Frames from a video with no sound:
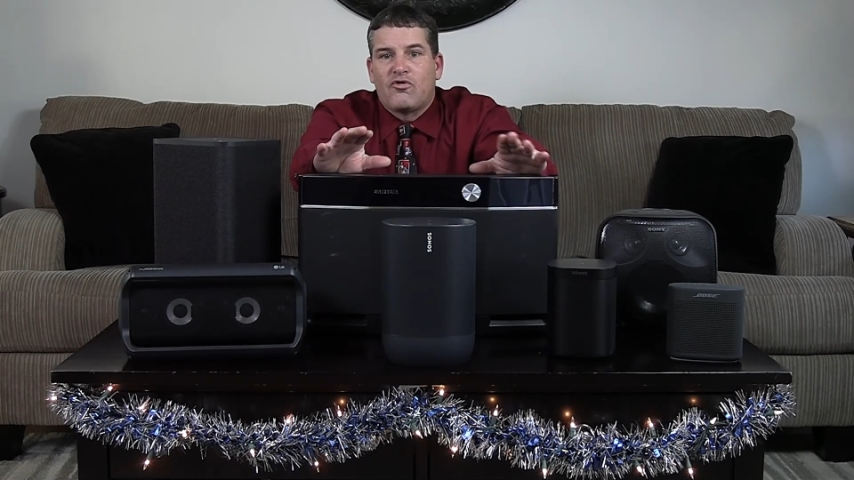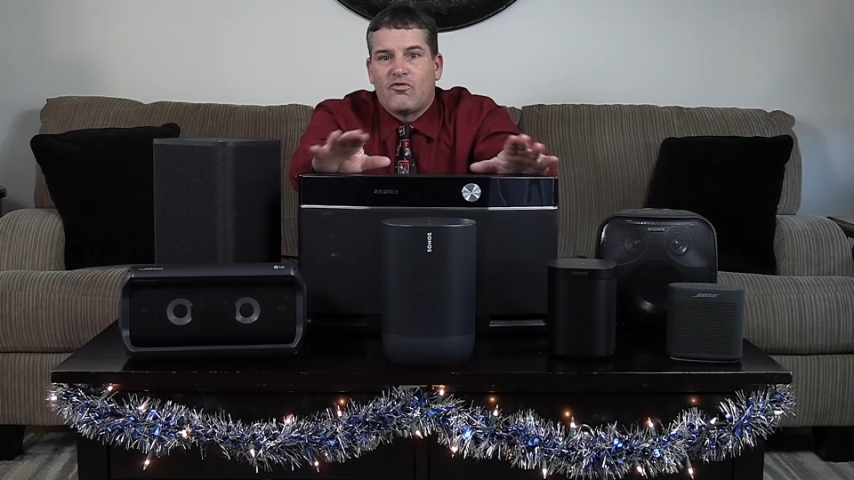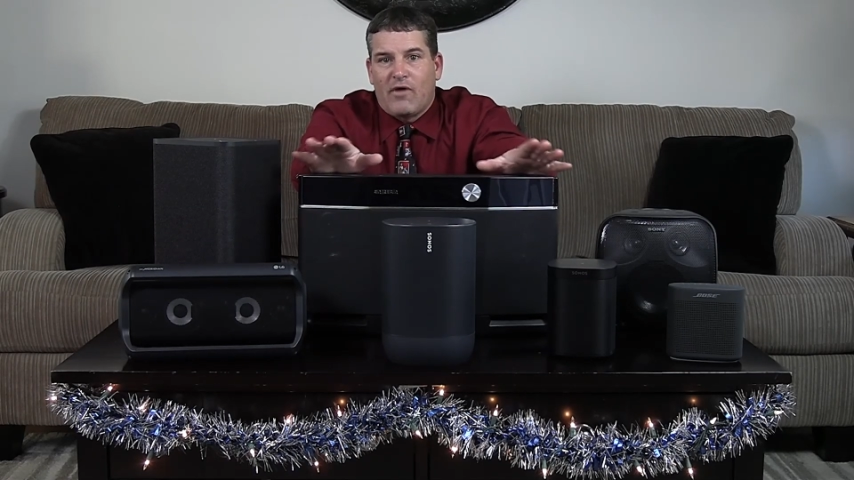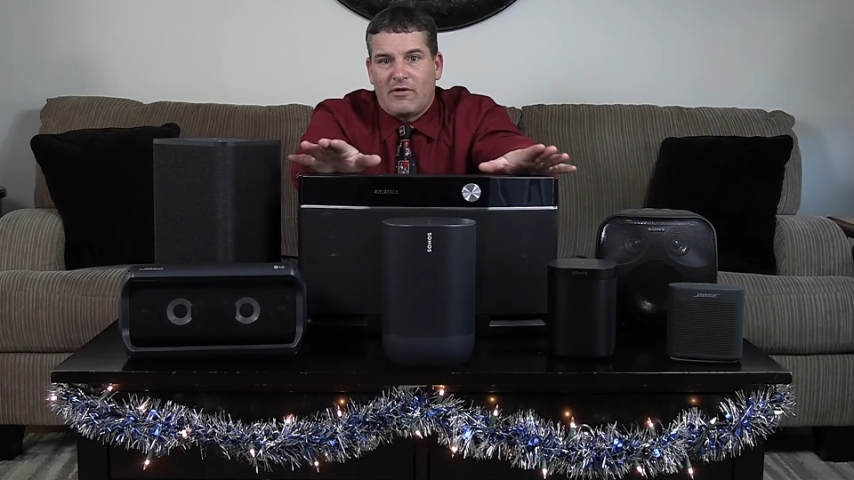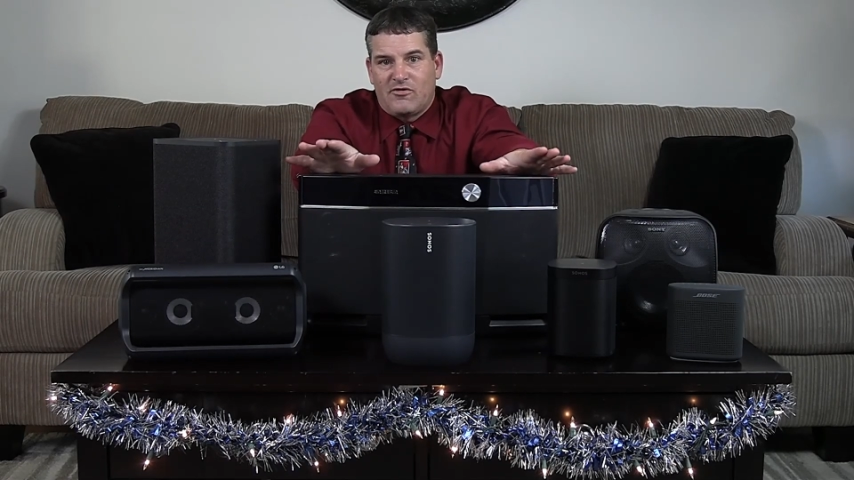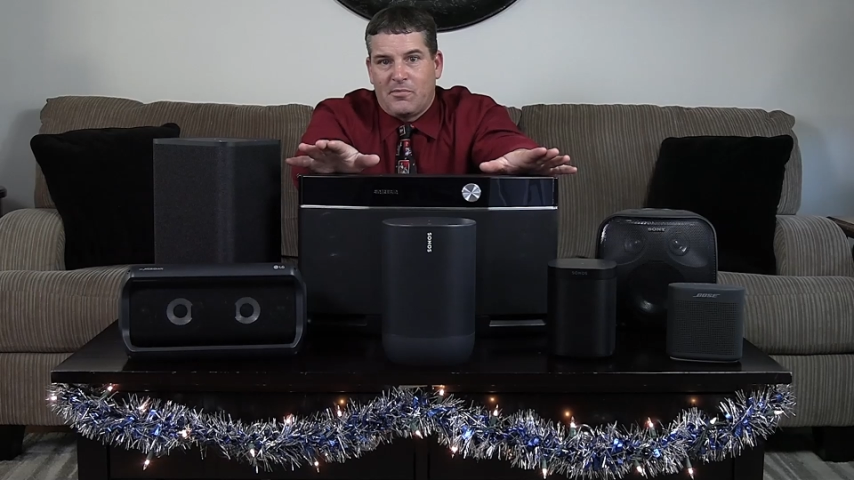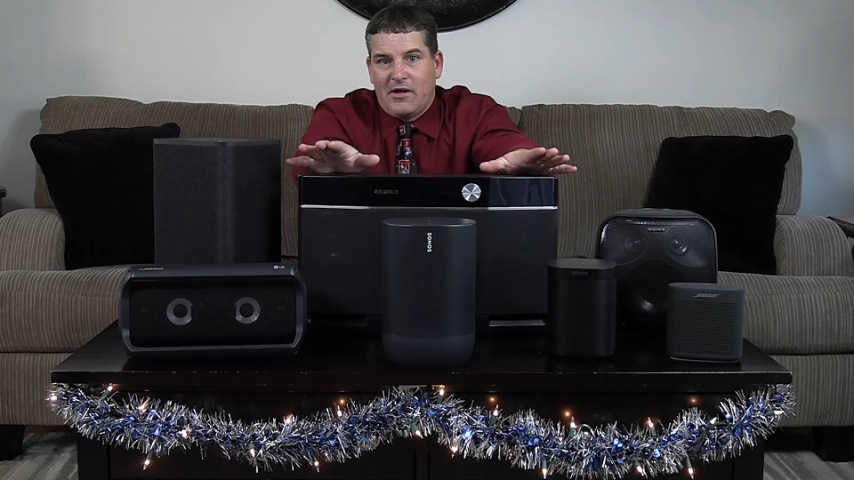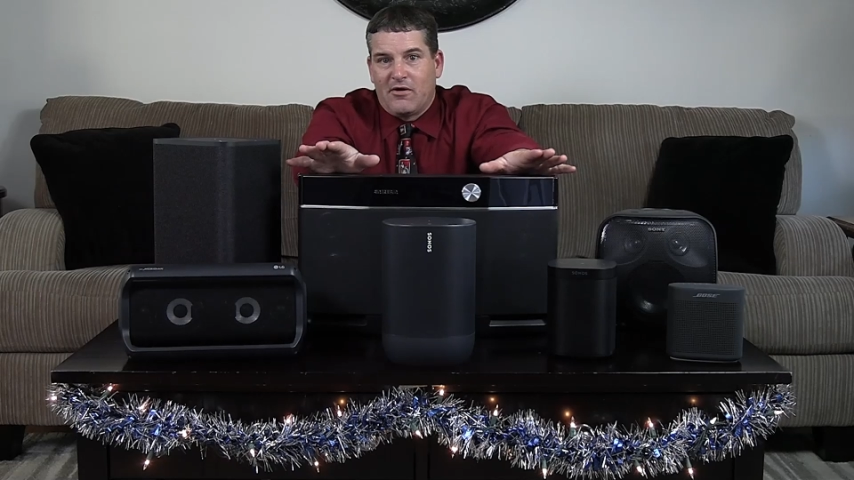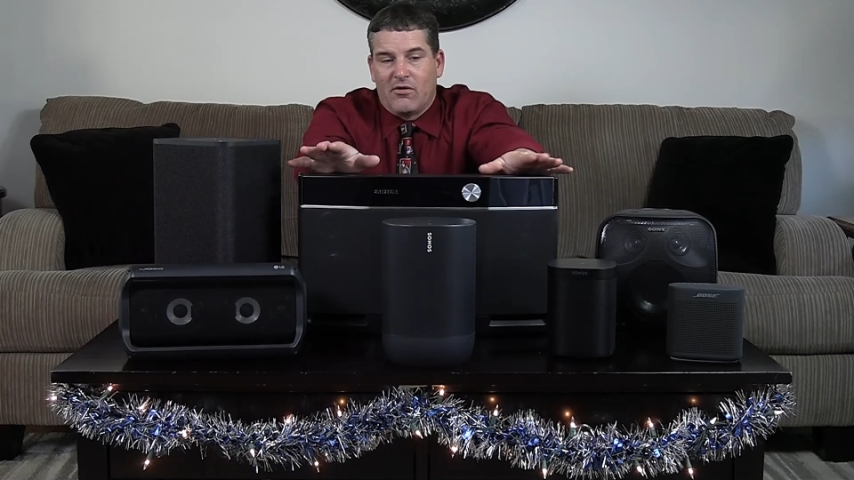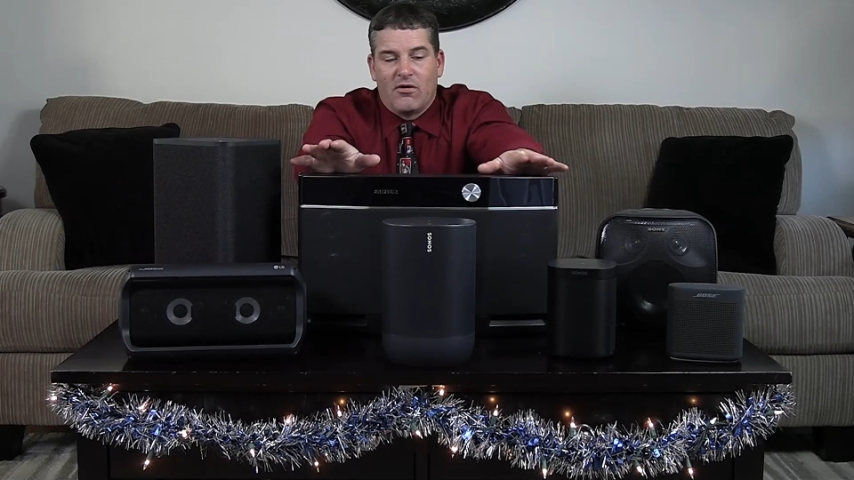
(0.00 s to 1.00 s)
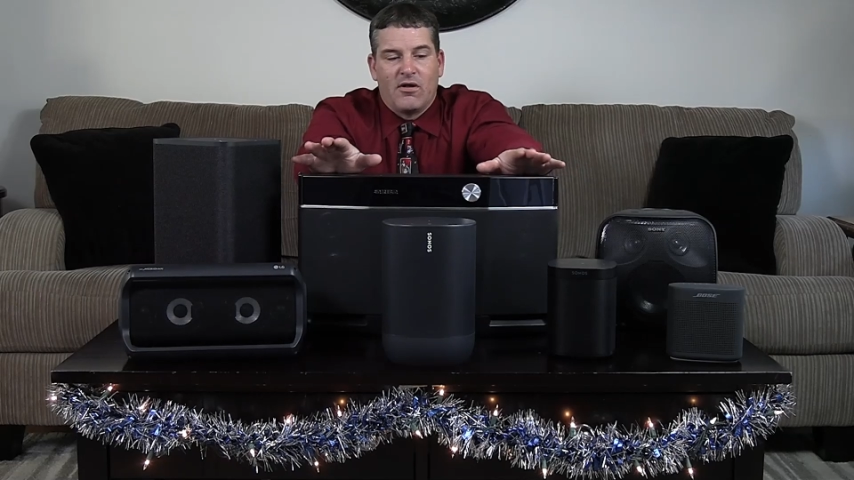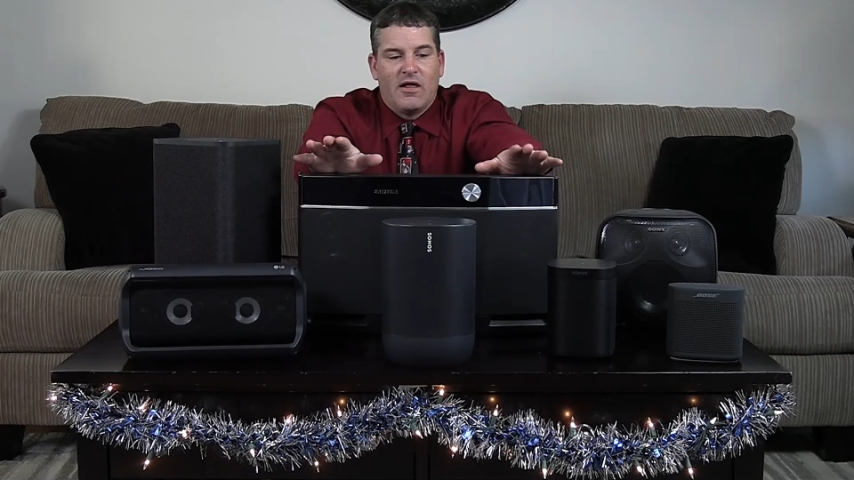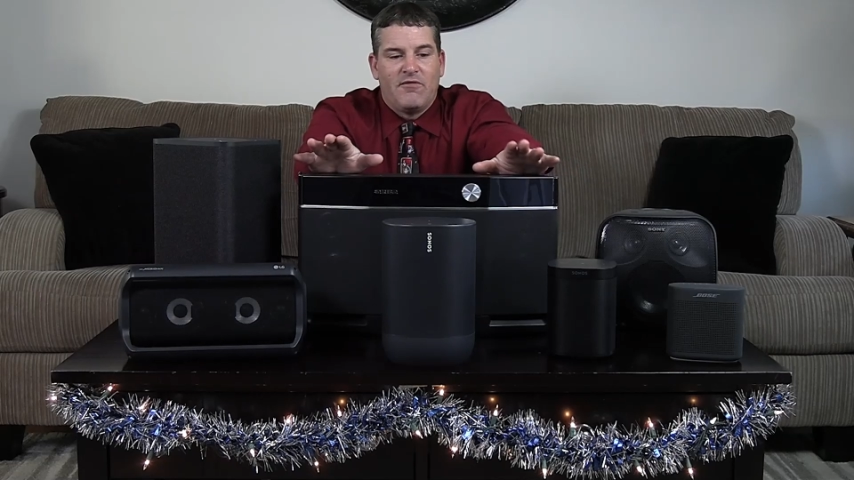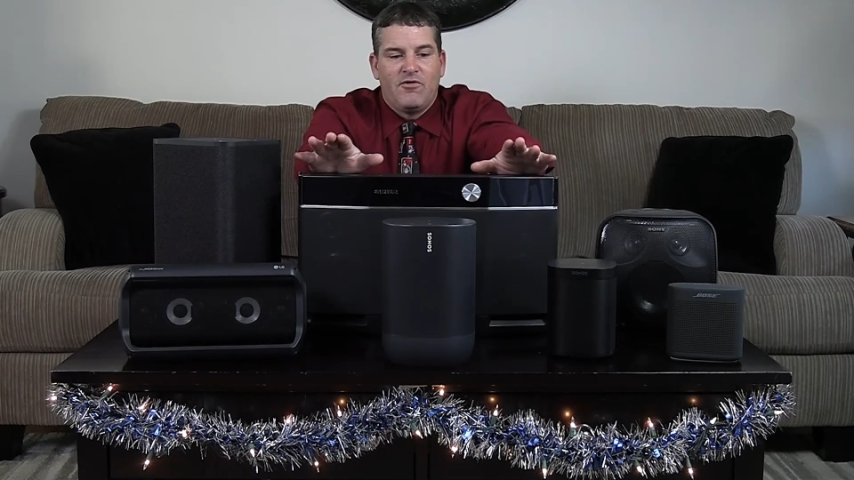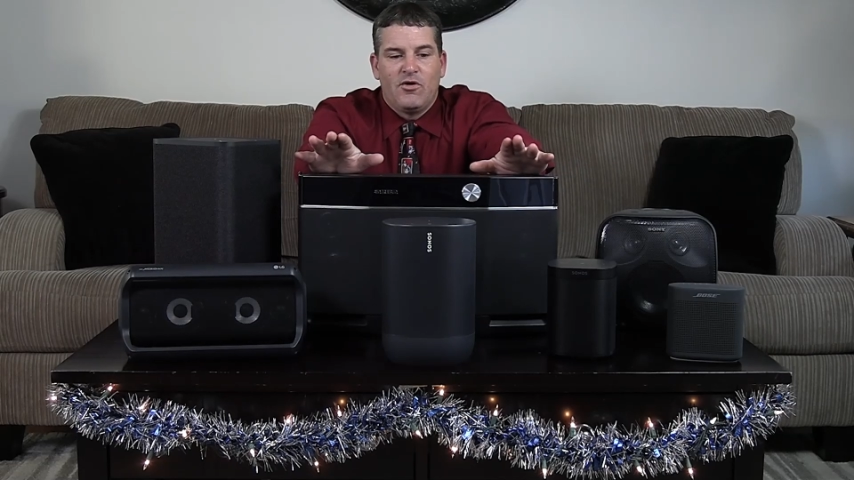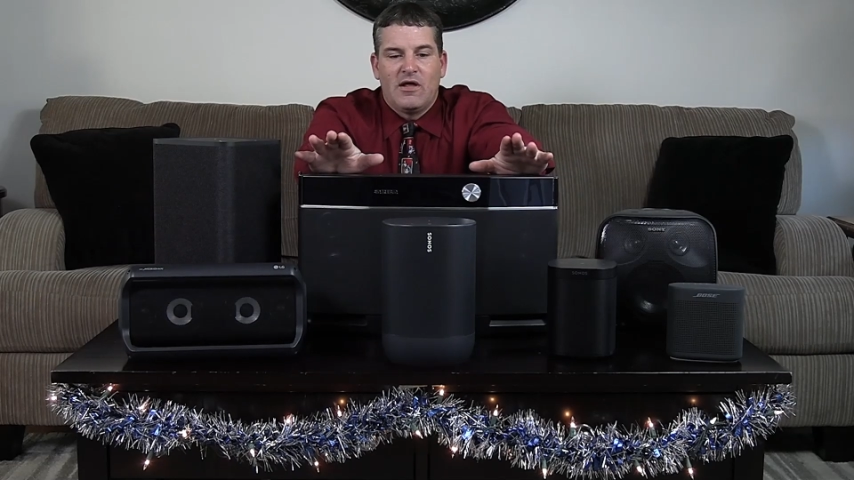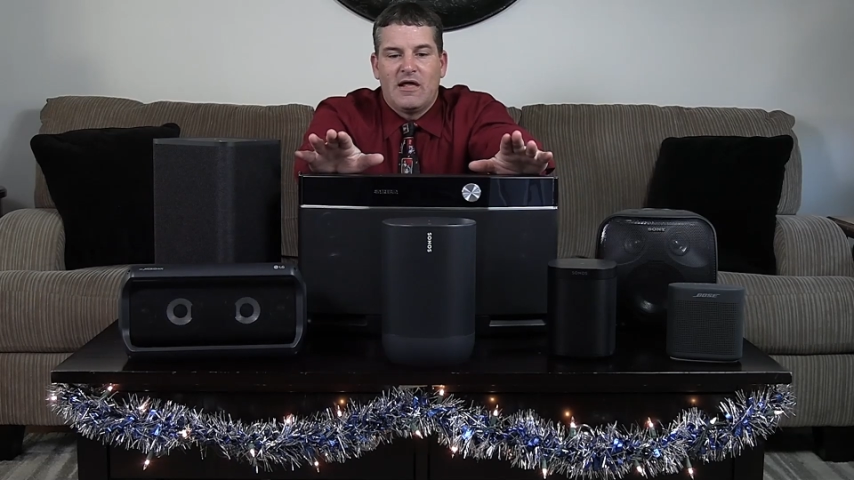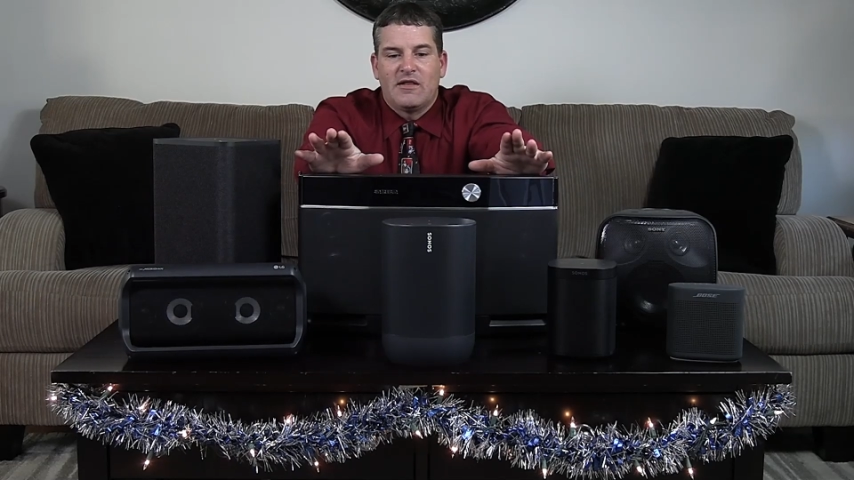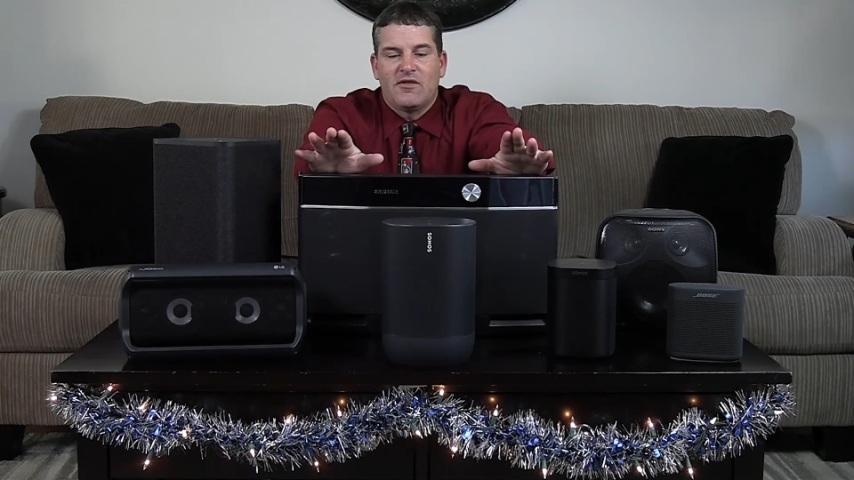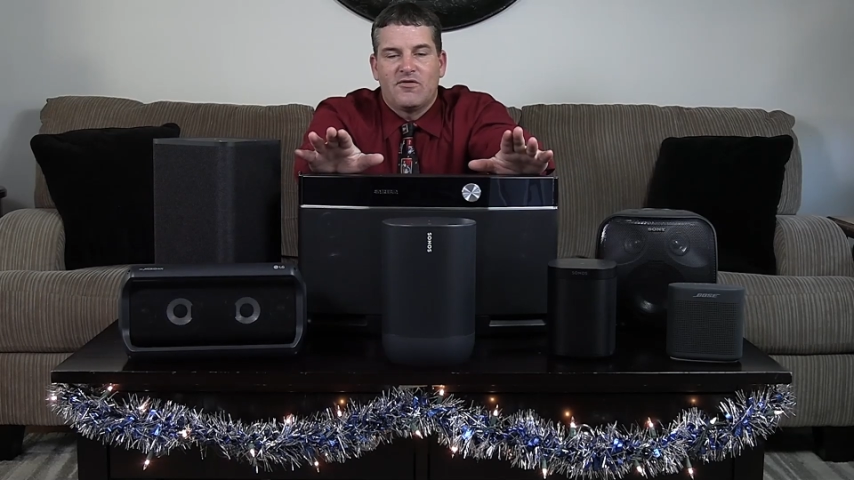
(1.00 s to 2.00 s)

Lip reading: Great speaker. If you can get